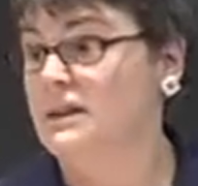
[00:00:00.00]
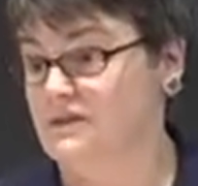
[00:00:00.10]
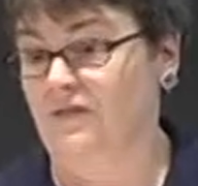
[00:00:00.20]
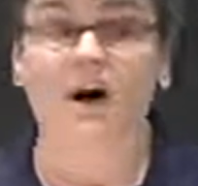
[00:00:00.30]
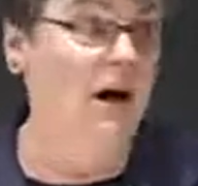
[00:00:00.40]
it's
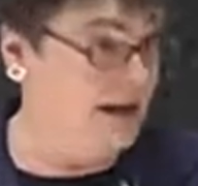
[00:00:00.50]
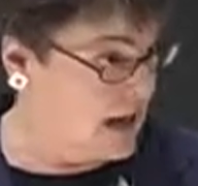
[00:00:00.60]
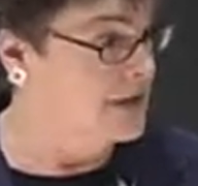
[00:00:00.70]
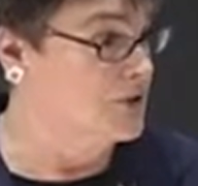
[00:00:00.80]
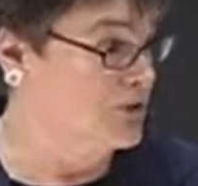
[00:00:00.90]
fine.
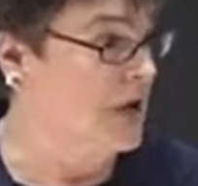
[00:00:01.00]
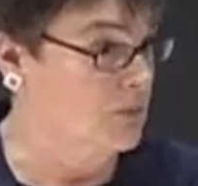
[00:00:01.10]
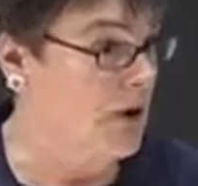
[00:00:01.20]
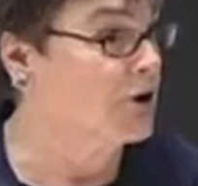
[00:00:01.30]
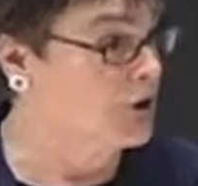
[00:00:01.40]
I understand
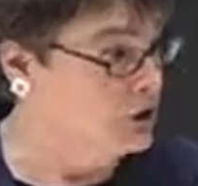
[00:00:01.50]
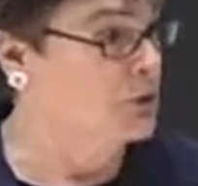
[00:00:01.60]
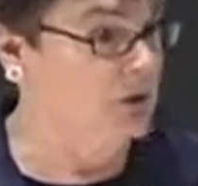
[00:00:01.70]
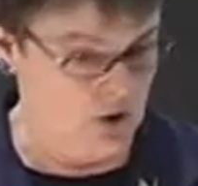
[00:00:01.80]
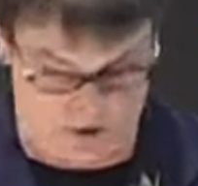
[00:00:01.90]
why you're going to
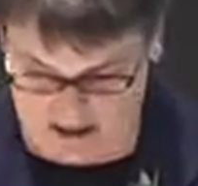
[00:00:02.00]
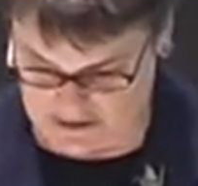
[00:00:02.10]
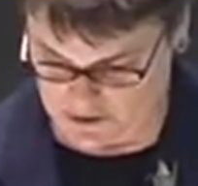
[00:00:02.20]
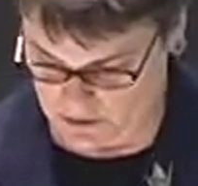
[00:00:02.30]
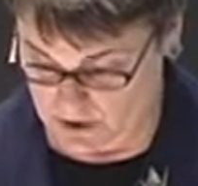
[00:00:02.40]
do it. Go ahead
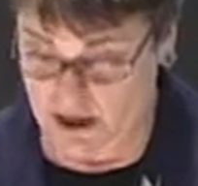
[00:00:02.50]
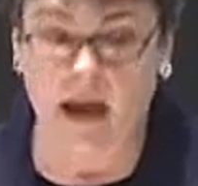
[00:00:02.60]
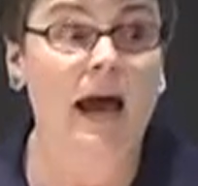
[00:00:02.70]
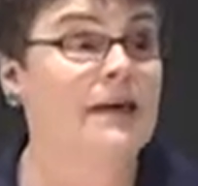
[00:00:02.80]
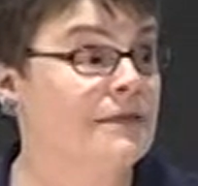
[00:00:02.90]
and do it.
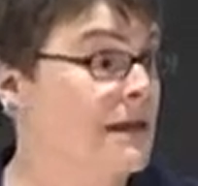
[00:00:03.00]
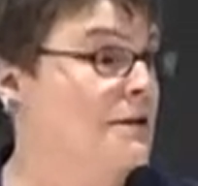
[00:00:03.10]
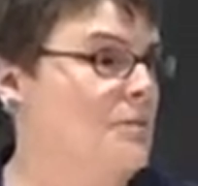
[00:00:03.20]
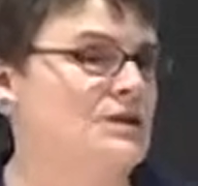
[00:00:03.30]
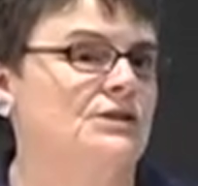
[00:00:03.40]
And
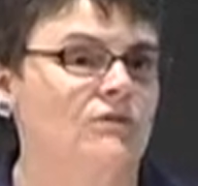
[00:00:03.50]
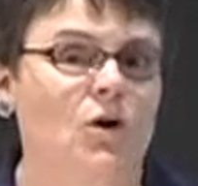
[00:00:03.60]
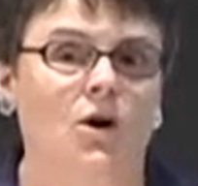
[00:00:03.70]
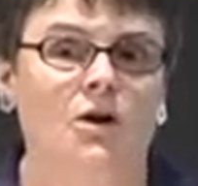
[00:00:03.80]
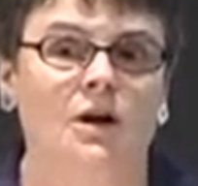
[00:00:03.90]
then, best of
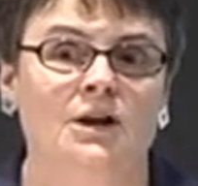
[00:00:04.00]
all,